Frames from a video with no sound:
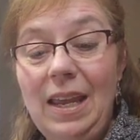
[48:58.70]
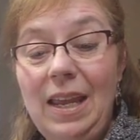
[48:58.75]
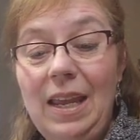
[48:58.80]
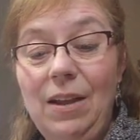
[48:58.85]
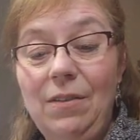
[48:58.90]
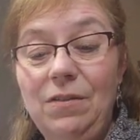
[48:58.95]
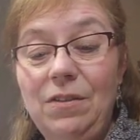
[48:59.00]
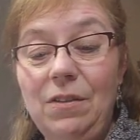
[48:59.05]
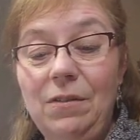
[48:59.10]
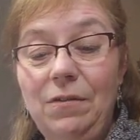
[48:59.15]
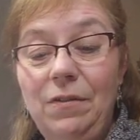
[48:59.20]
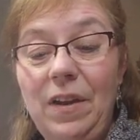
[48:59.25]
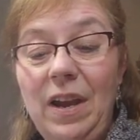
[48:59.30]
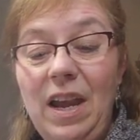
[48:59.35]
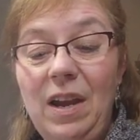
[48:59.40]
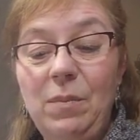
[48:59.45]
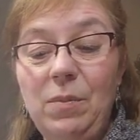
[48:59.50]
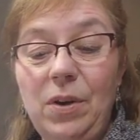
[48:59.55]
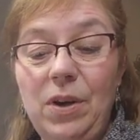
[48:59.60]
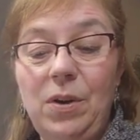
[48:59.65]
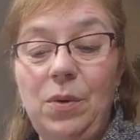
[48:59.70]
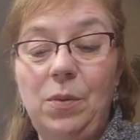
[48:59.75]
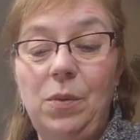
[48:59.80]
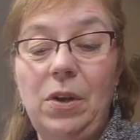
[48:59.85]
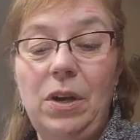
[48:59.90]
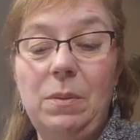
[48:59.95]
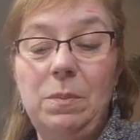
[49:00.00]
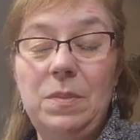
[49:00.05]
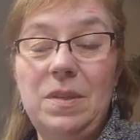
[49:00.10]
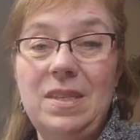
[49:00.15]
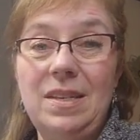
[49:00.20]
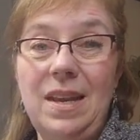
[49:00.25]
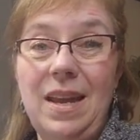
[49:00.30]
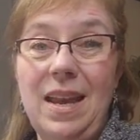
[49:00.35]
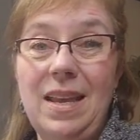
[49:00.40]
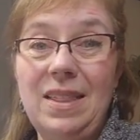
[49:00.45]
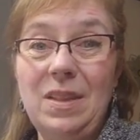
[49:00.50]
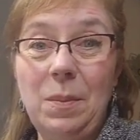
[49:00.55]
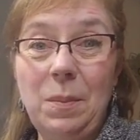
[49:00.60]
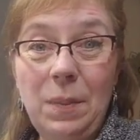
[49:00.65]
if the fabric rips
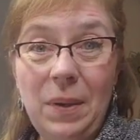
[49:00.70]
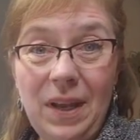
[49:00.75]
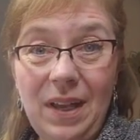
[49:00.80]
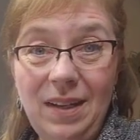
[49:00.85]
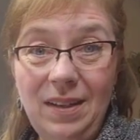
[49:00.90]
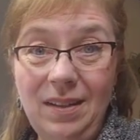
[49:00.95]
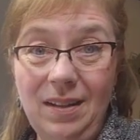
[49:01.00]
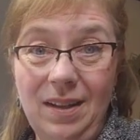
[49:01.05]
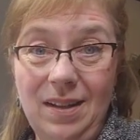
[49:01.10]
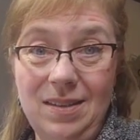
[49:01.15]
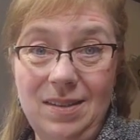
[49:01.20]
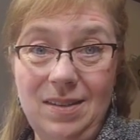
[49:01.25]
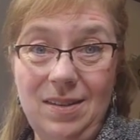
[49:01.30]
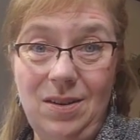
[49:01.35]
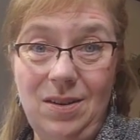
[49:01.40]
and the pin lets